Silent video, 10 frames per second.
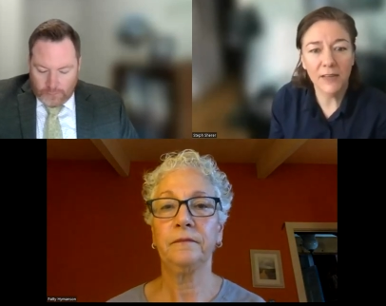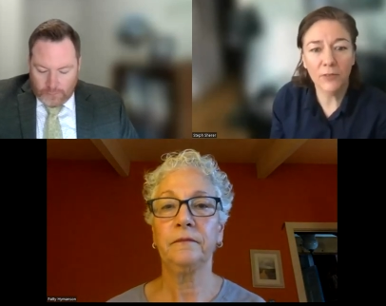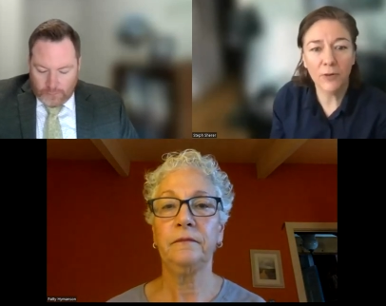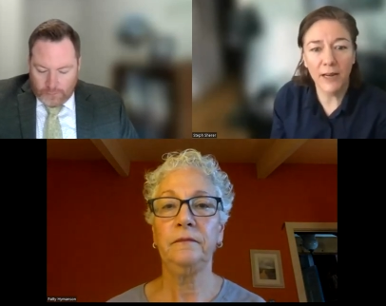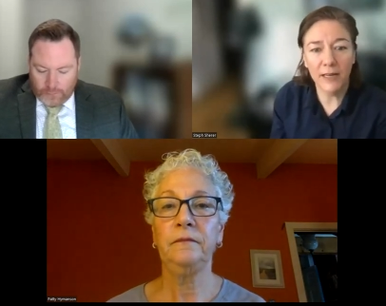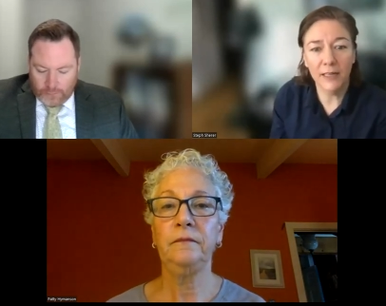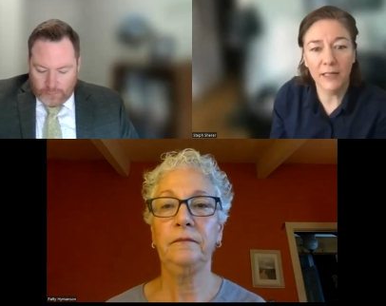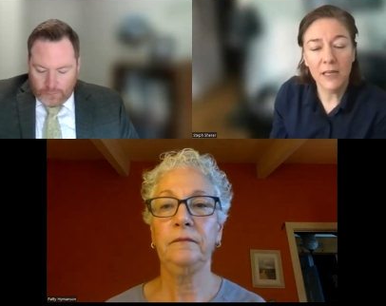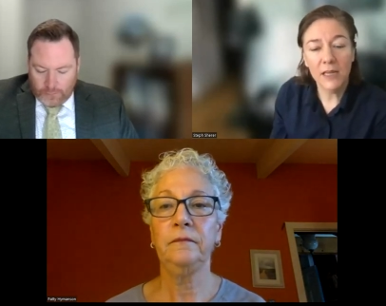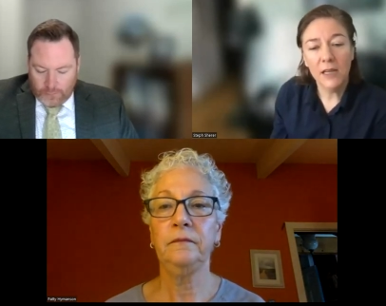Speaker 1: have
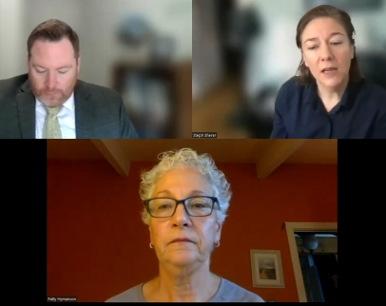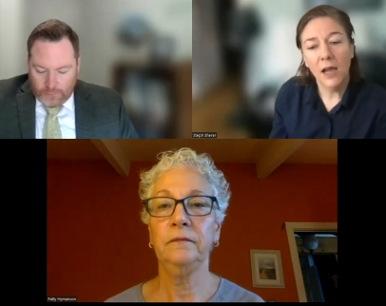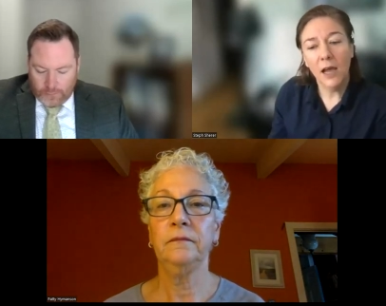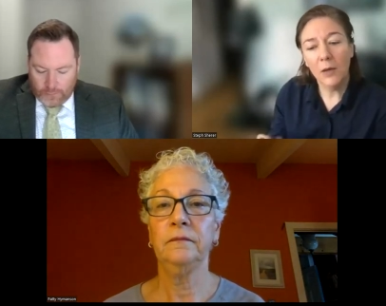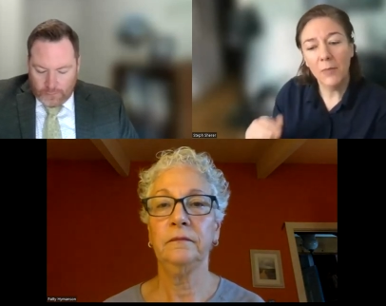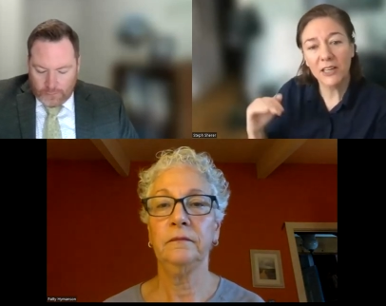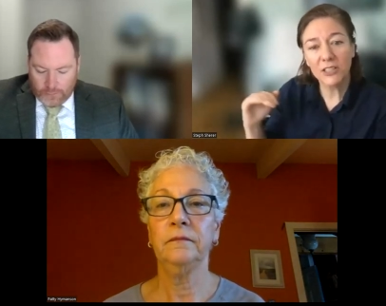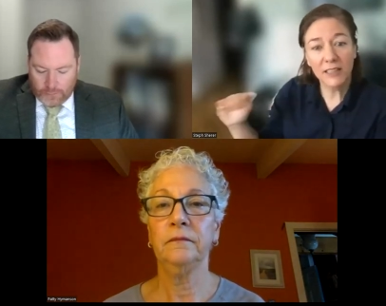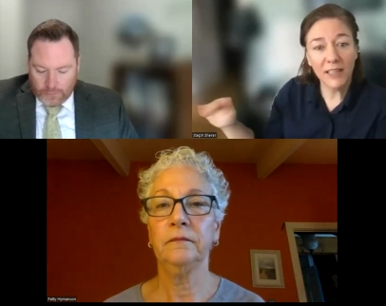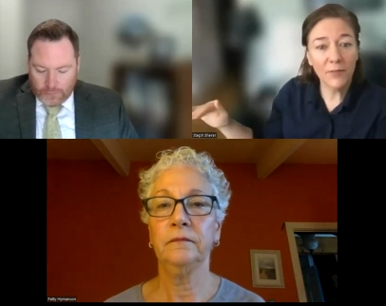created um,
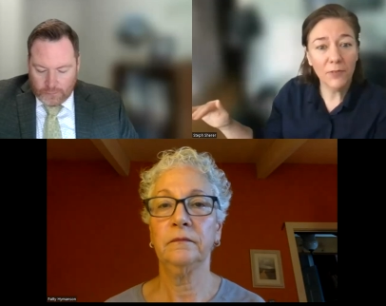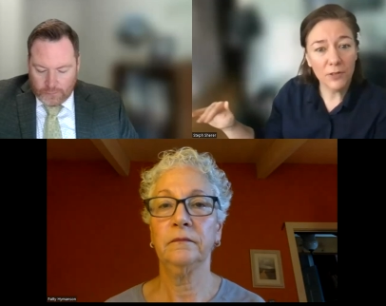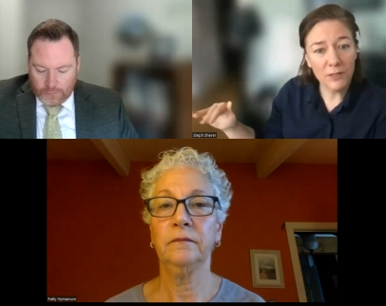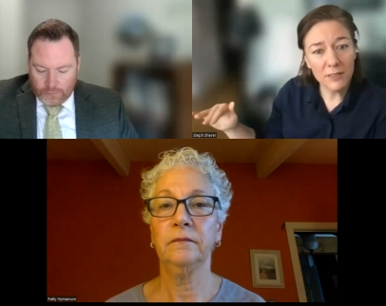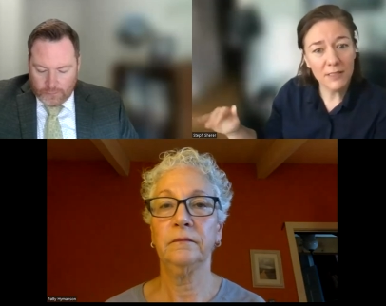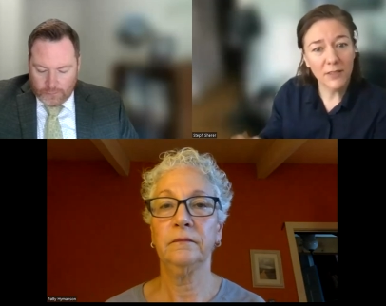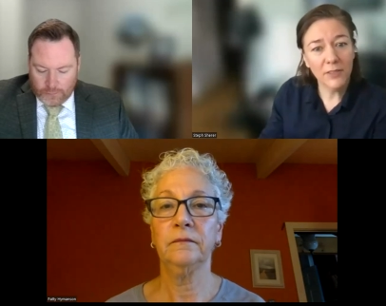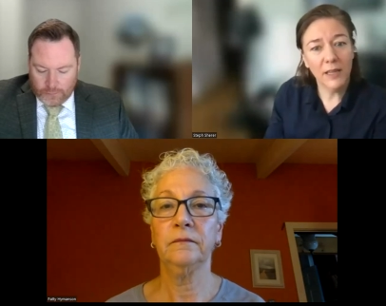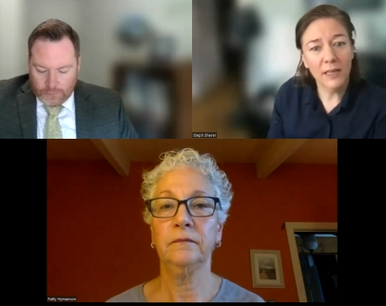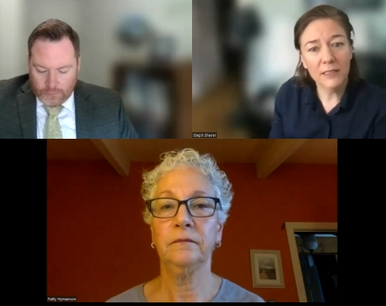actually levels
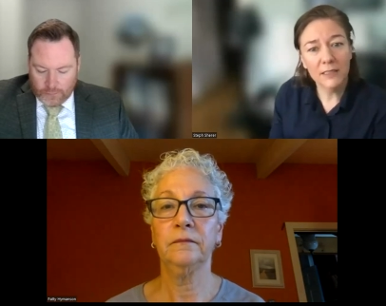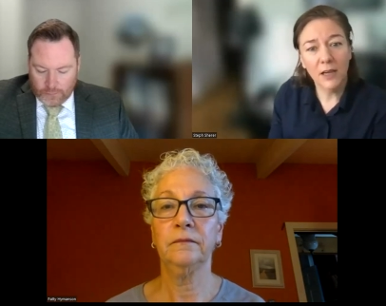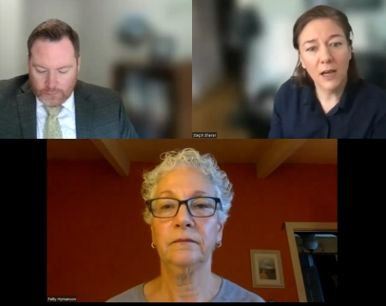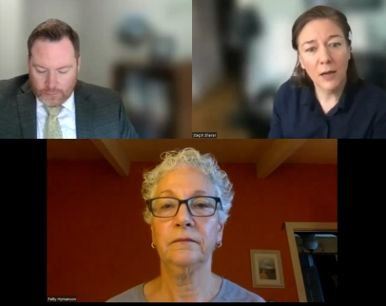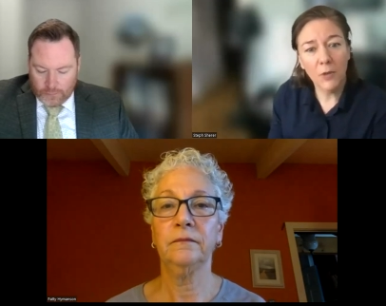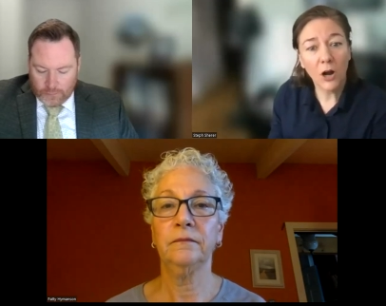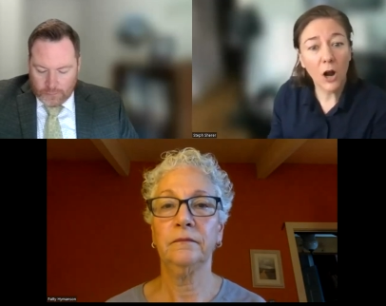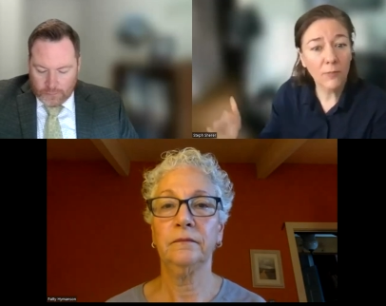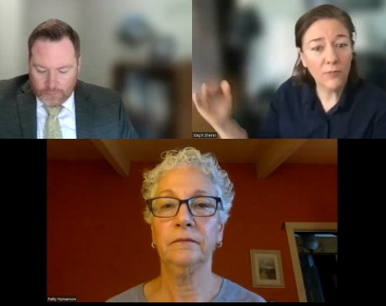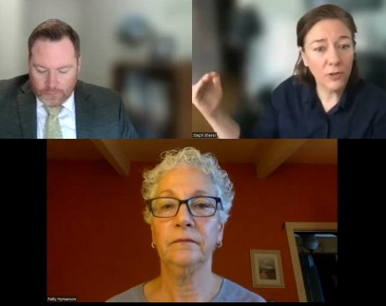that um, are
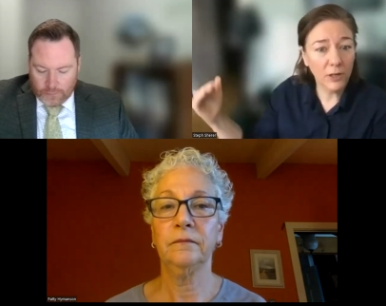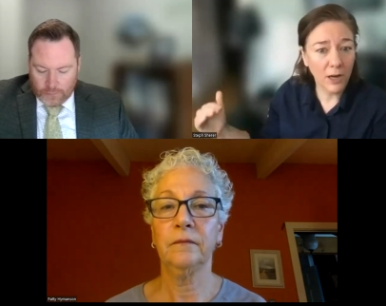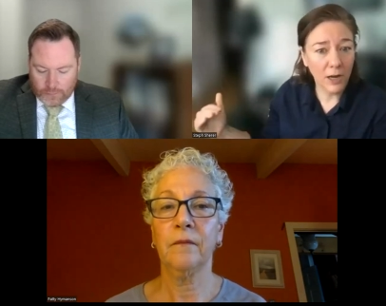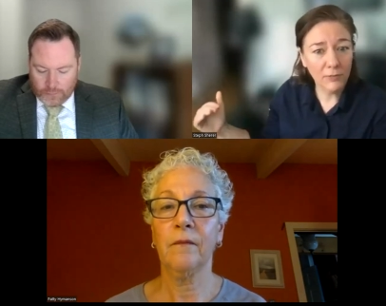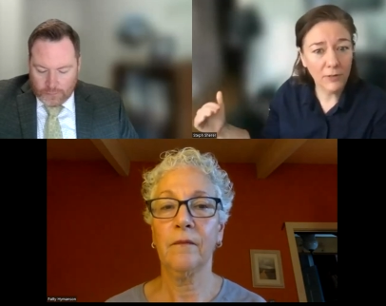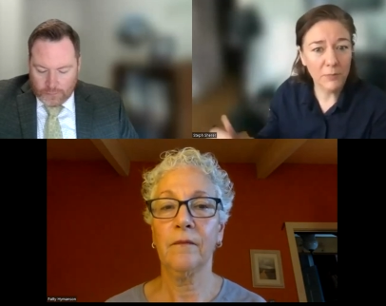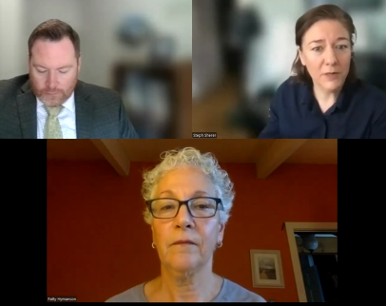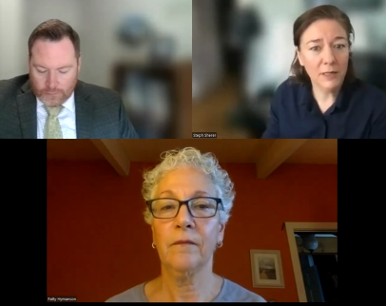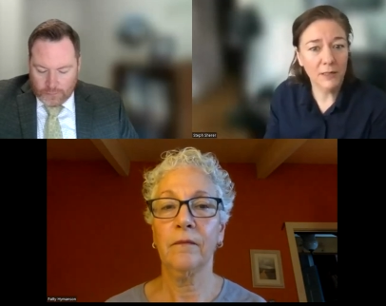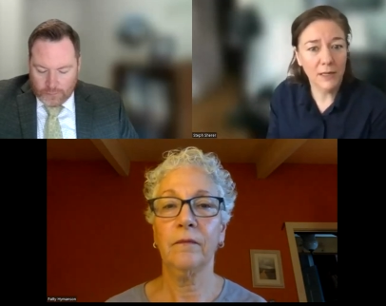harmful or not right
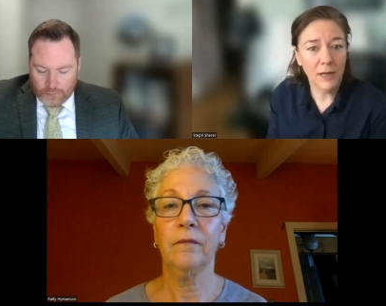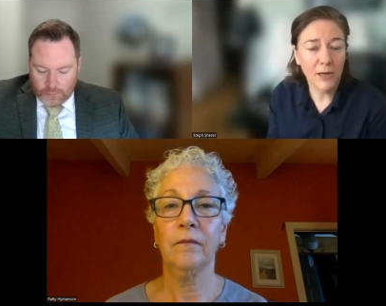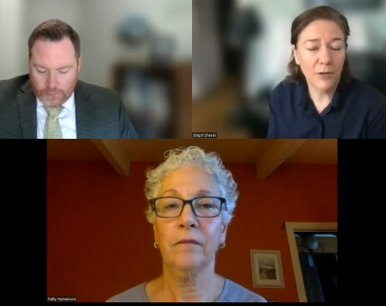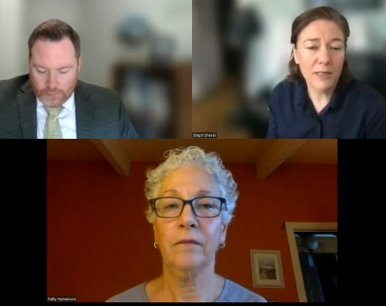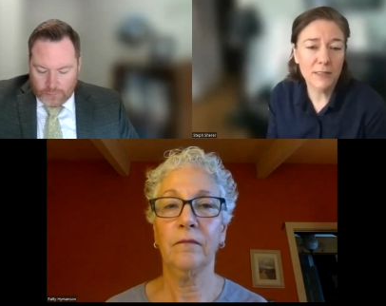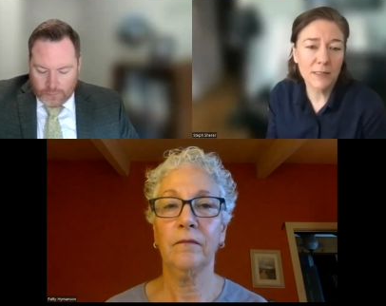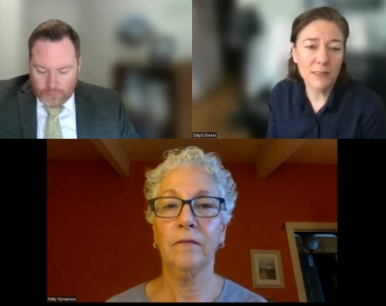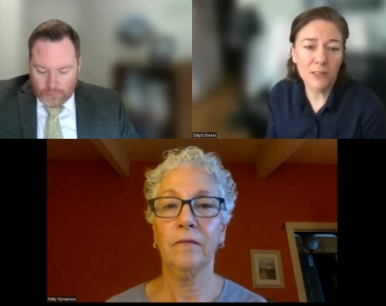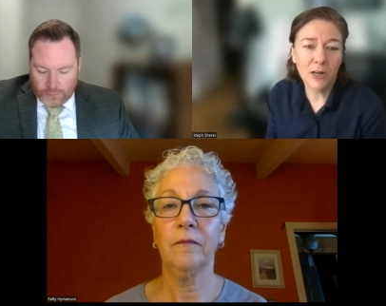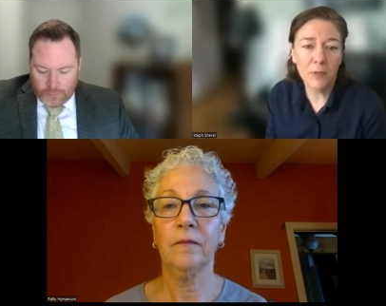Be, eh, you know as,
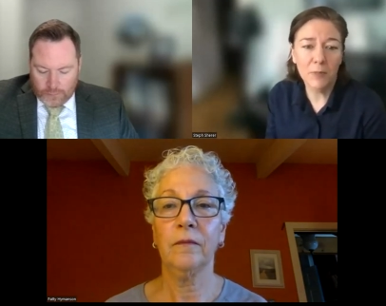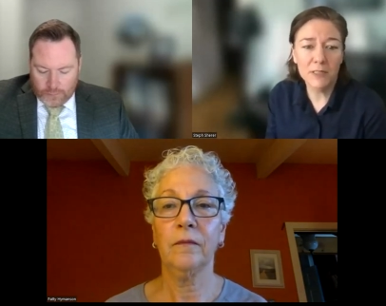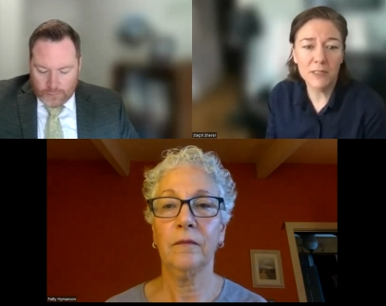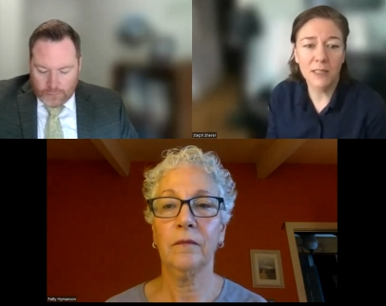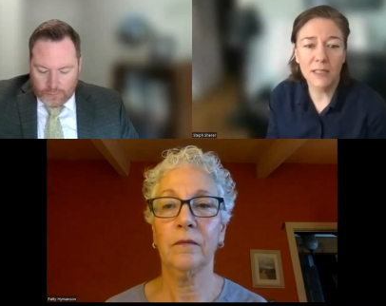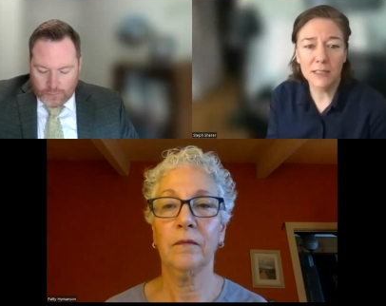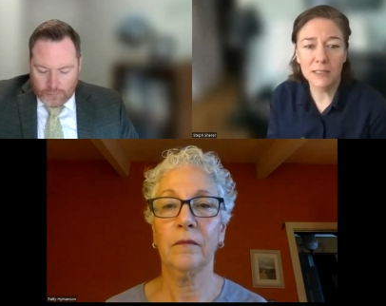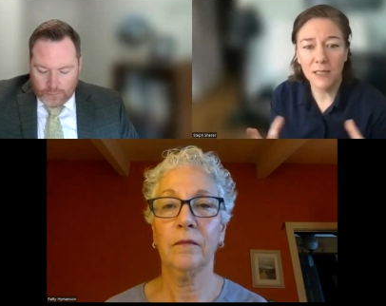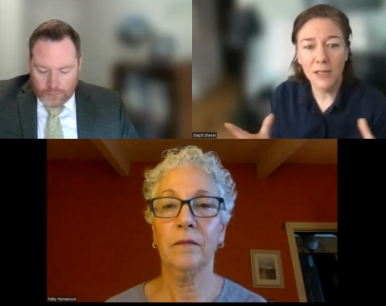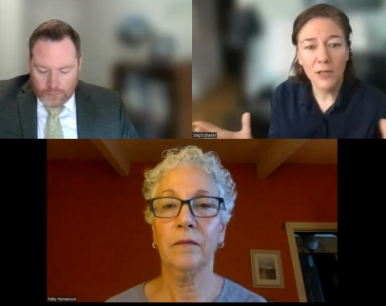as dr hyman mentioned
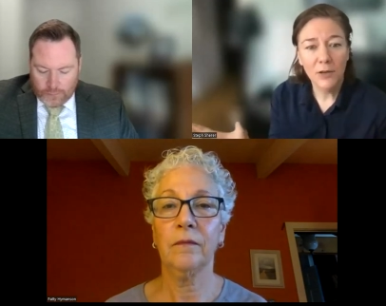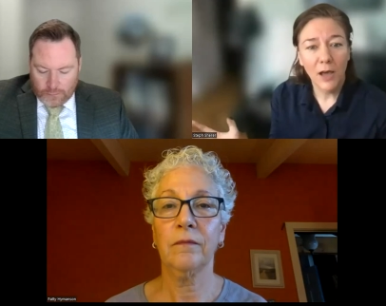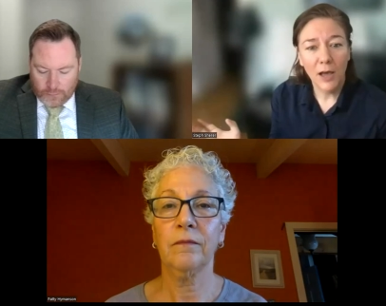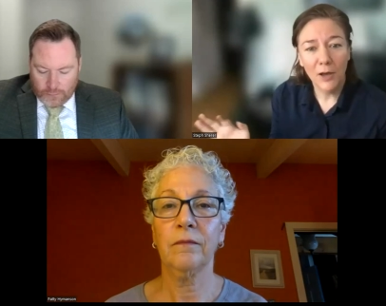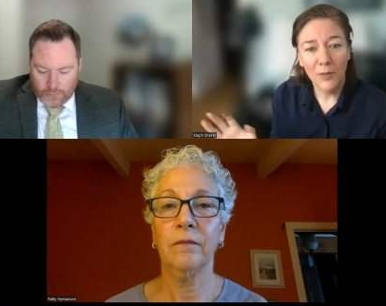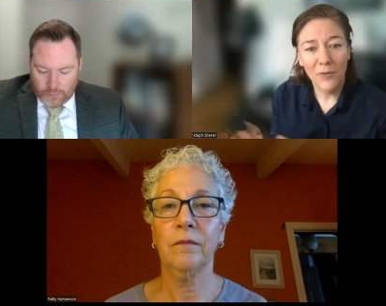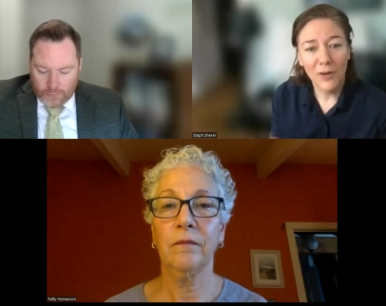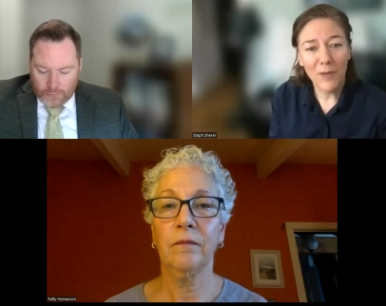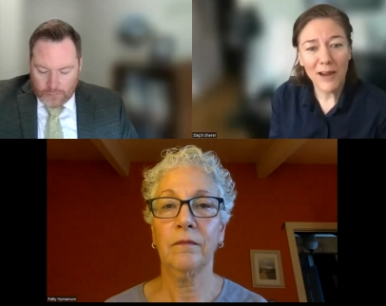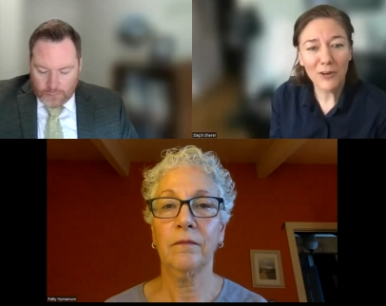these um,
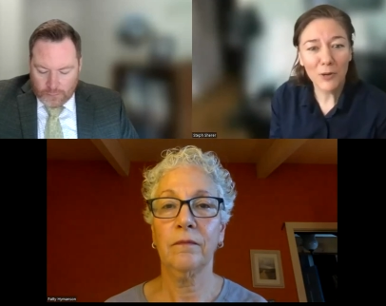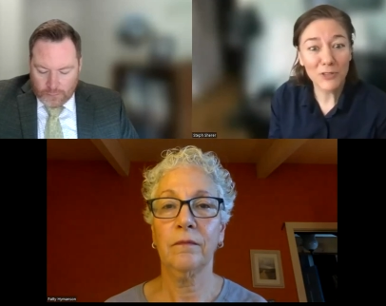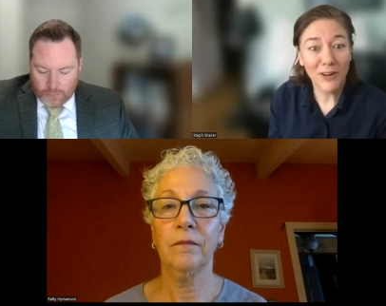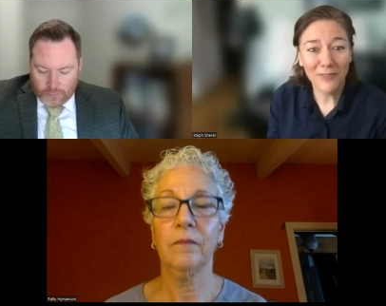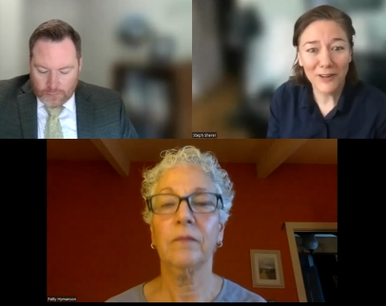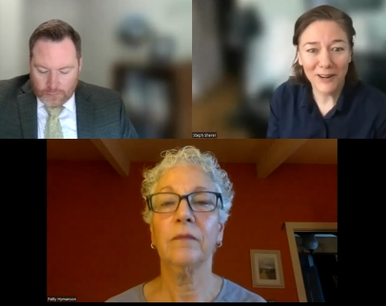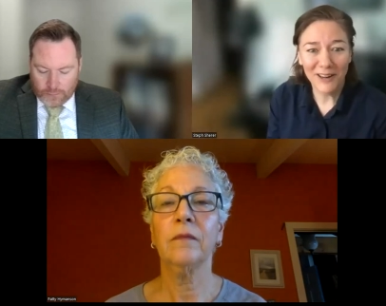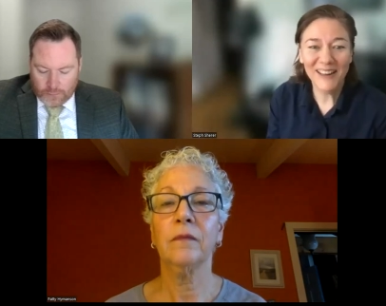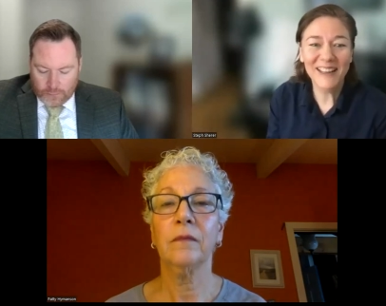microbes are everywhere